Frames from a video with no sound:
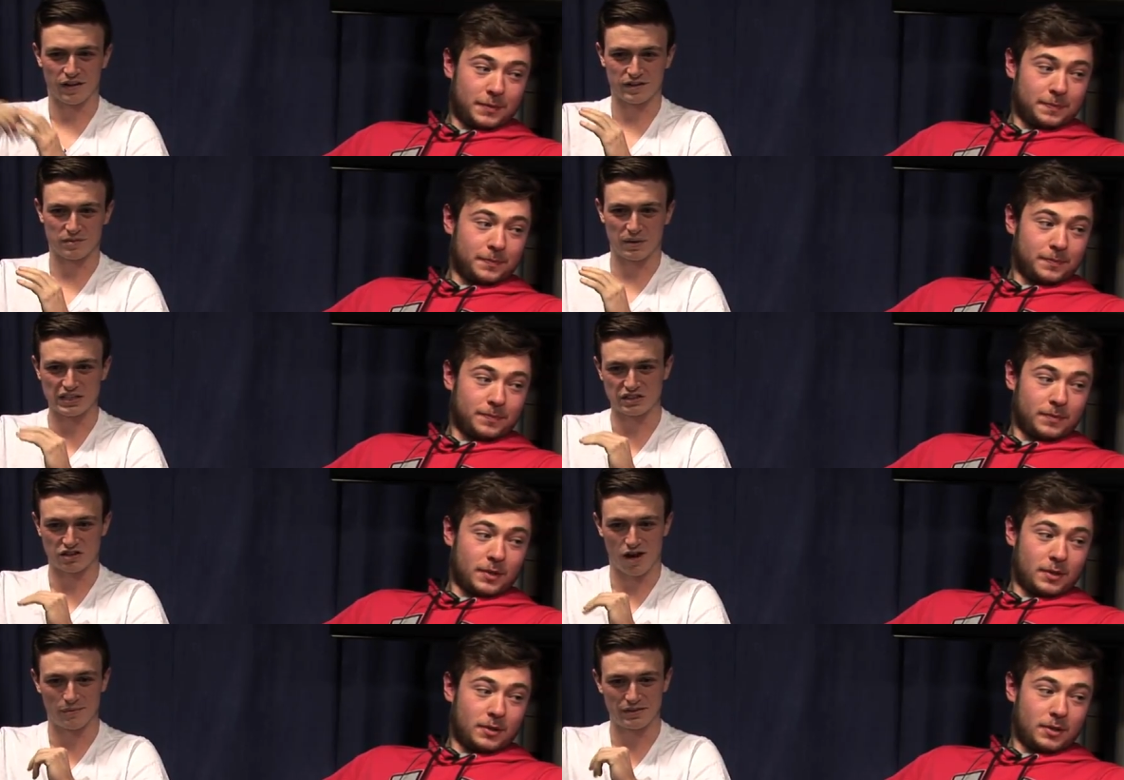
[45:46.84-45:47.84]
Speaker 1: of like the Boston
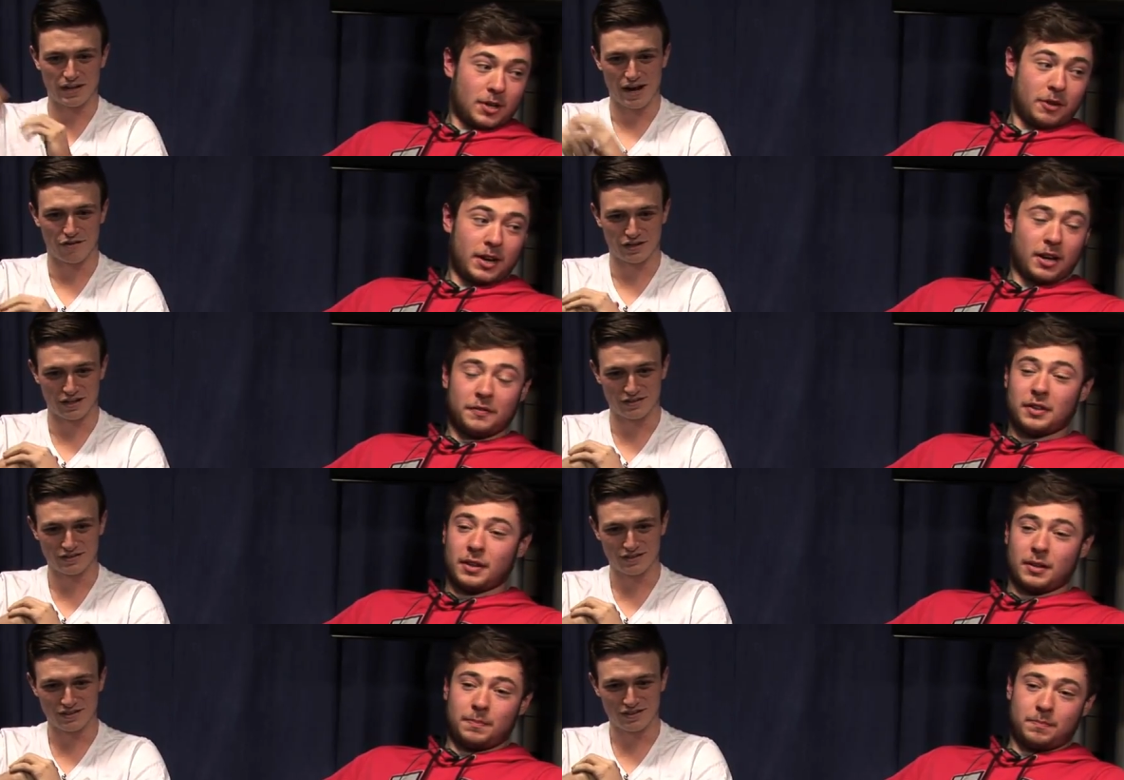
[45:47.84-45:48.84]
Common.
Speaker 2: Got right off
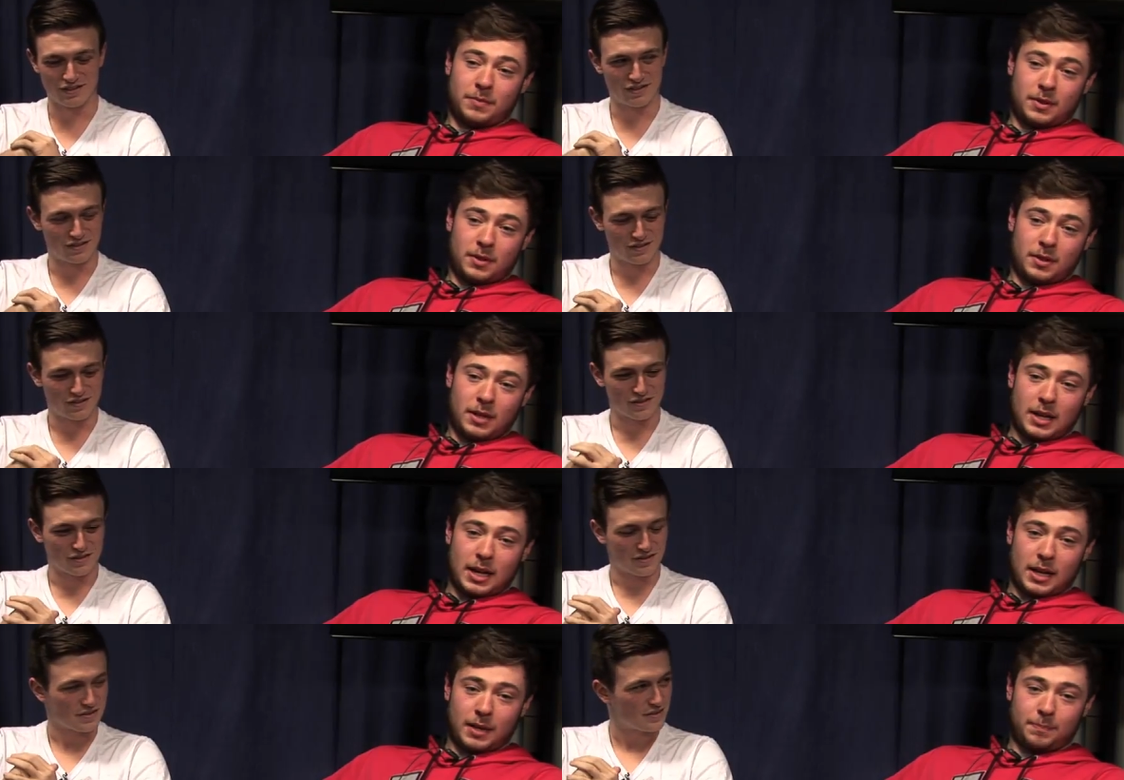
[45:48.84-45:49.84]
the
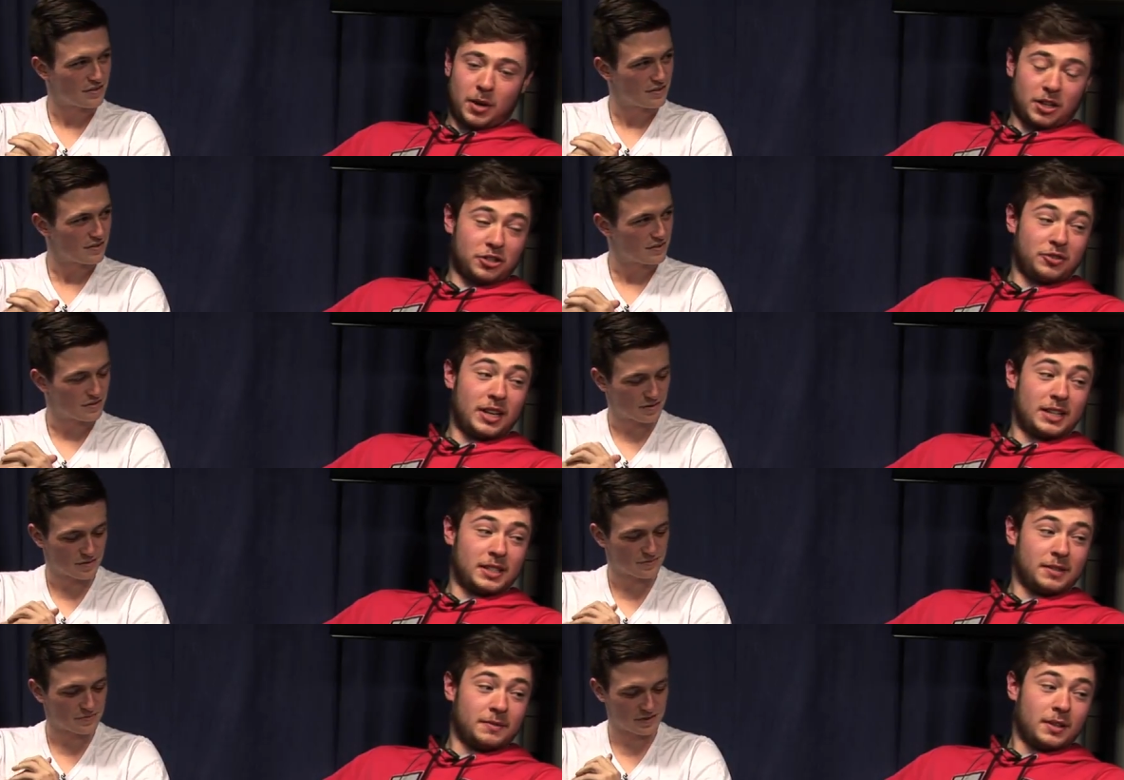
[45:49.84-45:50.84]
Park Street
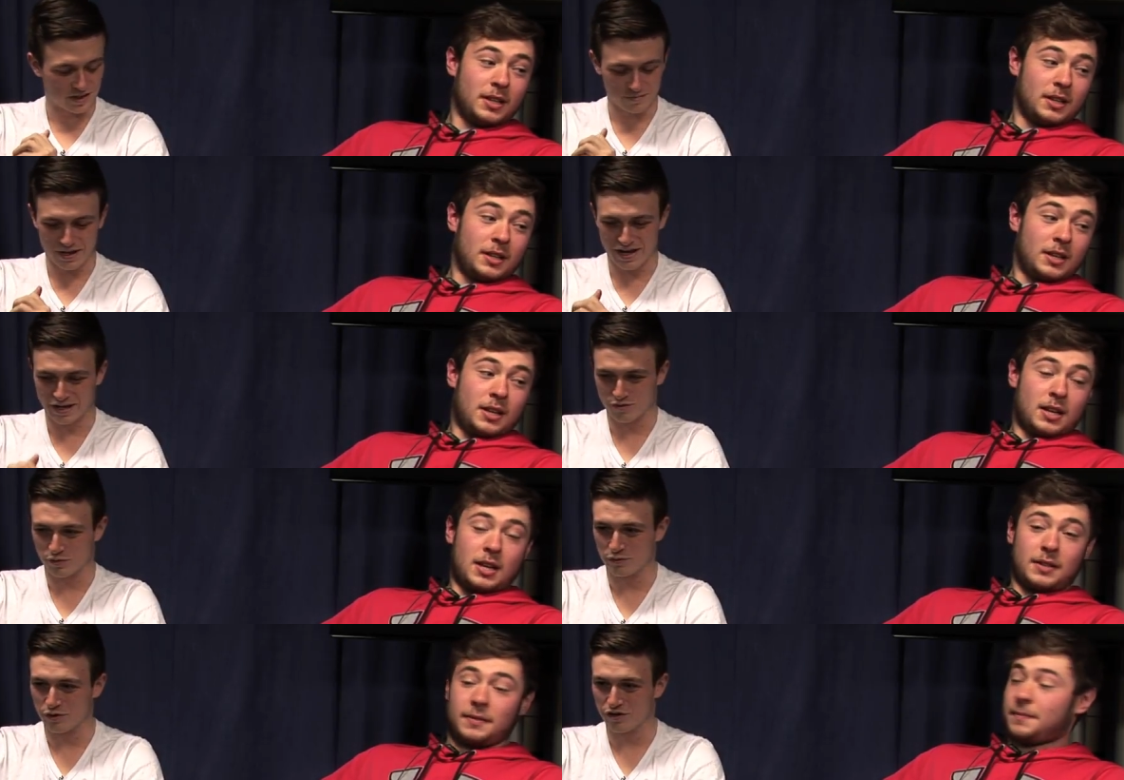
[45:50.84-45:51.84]
exit.
Speaker 1: Yep, and
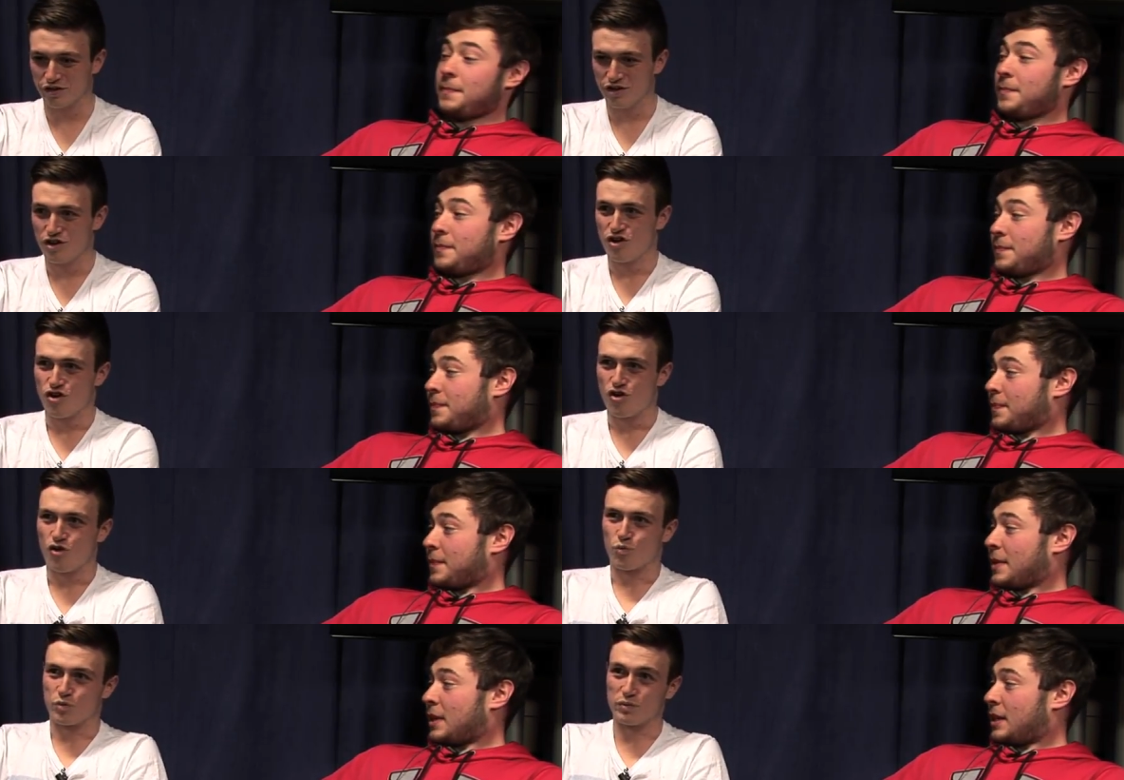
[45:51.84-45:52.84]
we
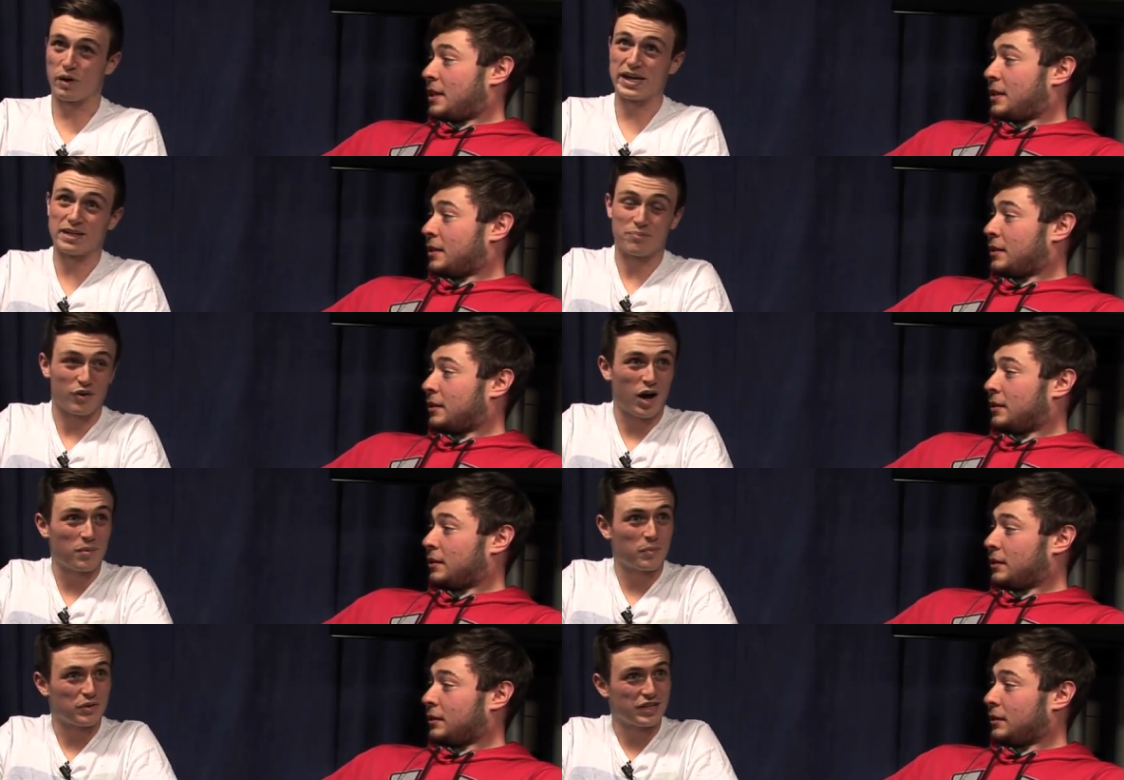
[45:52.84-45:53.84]
waited
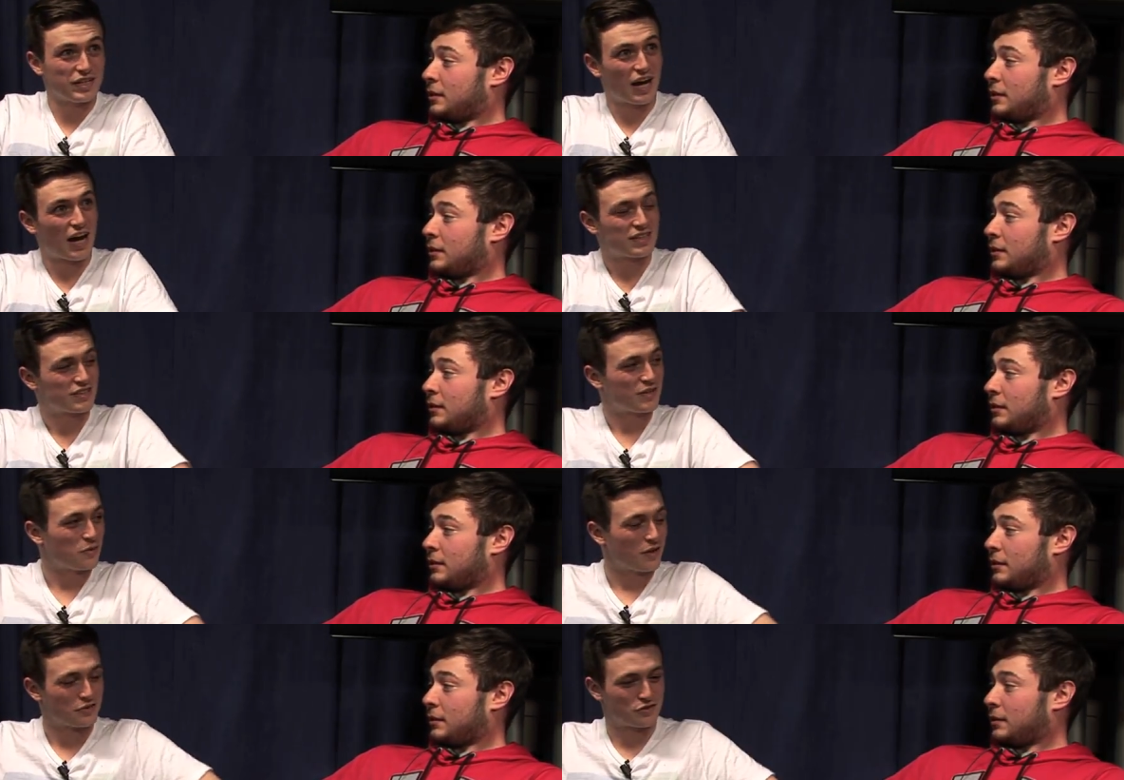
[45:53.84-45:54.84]
probably, I'd say
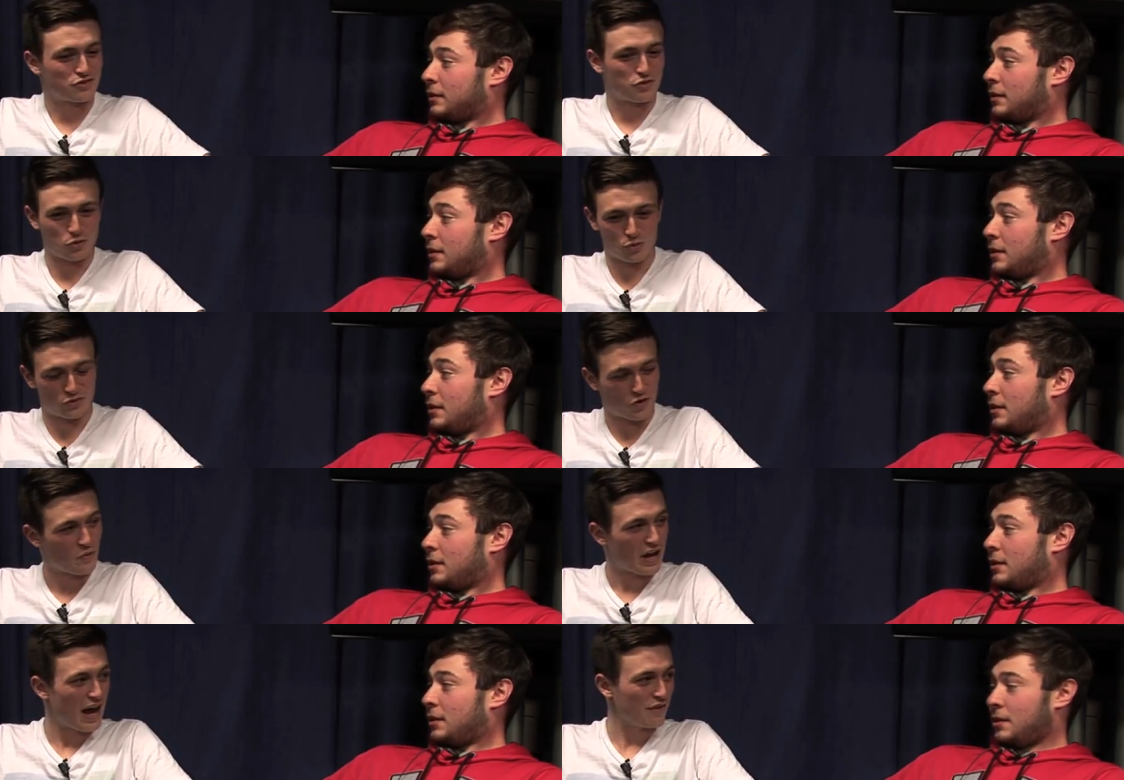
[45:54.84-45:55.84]
what, two
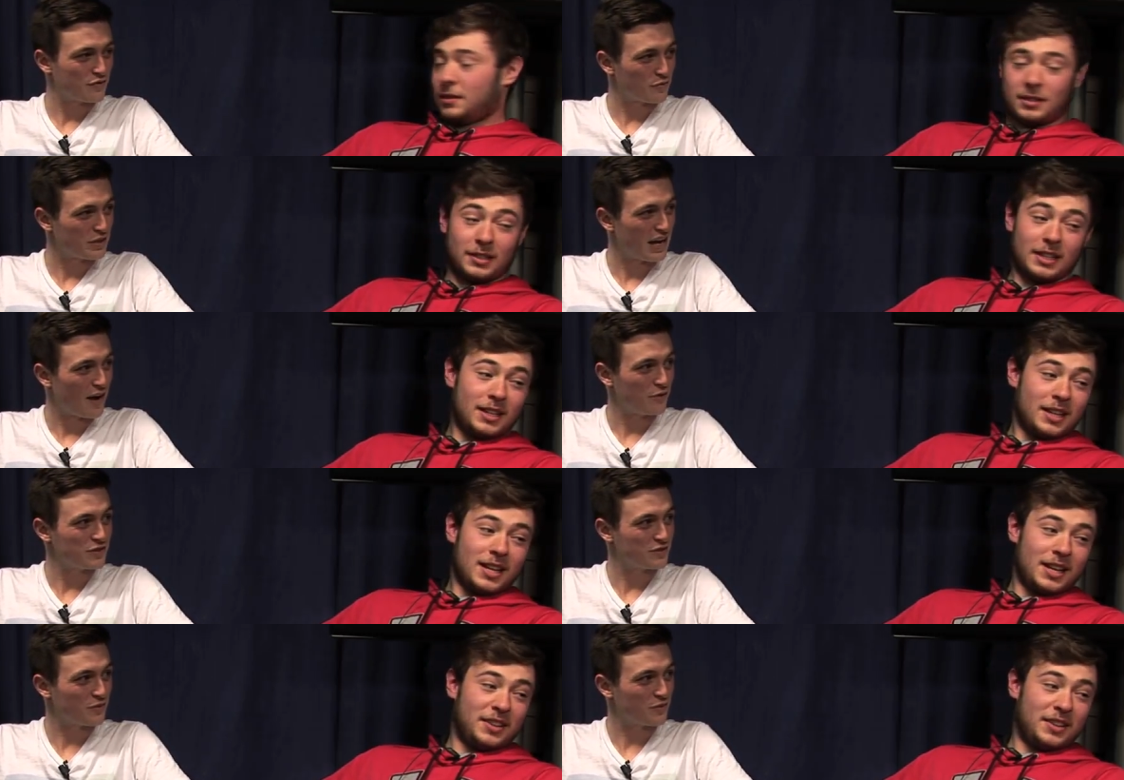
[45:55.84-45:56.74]
and a half, 3 hours
Speaker 2: to